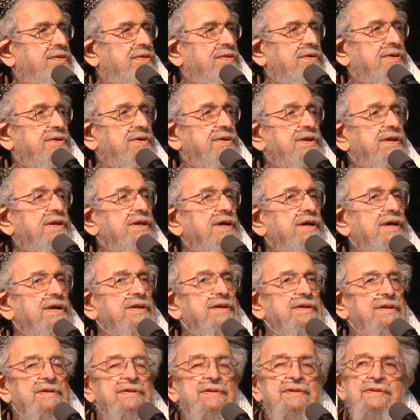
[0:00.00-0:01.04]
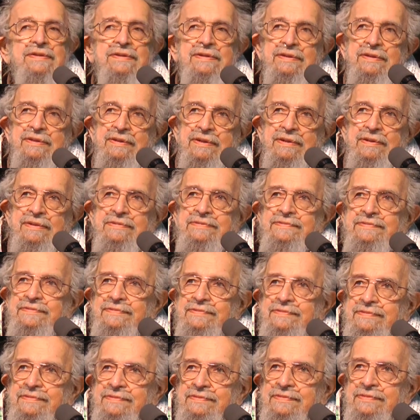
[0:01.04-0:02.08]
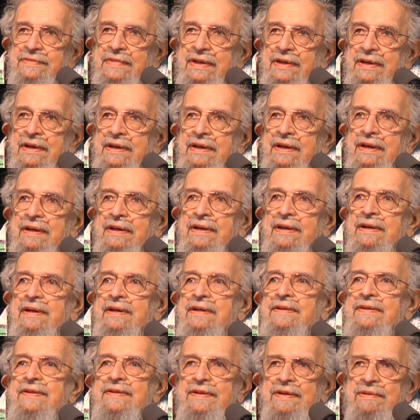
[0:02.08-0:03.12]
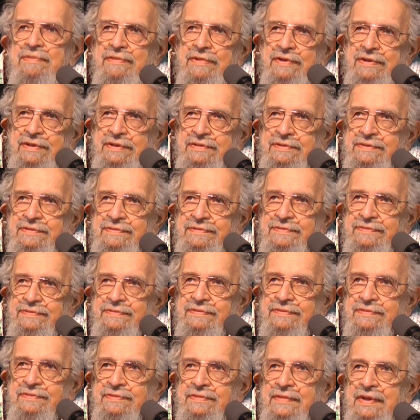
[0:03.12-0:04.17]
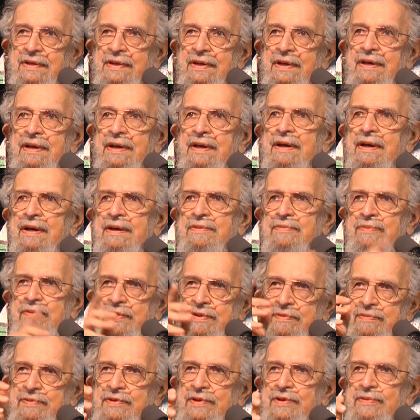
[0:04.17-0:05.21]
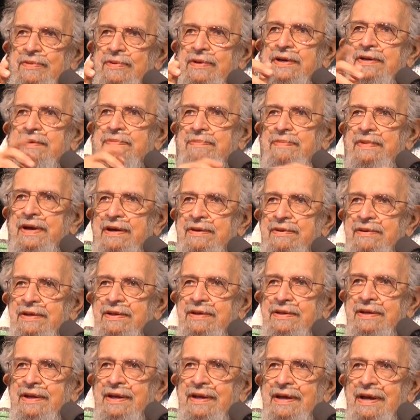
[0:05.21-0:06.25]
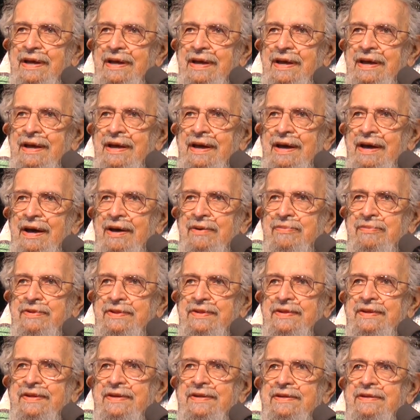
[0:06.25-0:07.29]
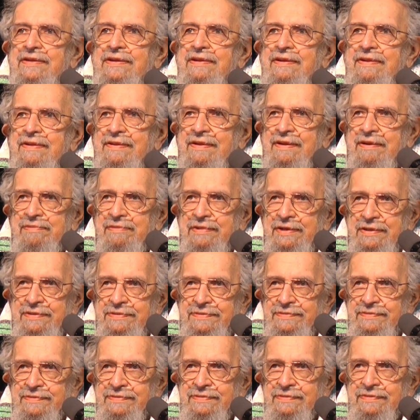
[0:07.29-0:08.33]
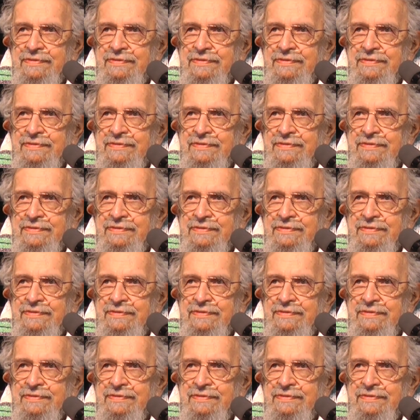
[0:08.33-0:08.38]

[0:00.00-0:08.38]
39 years ago, summer, it was when you got married, I was here this summer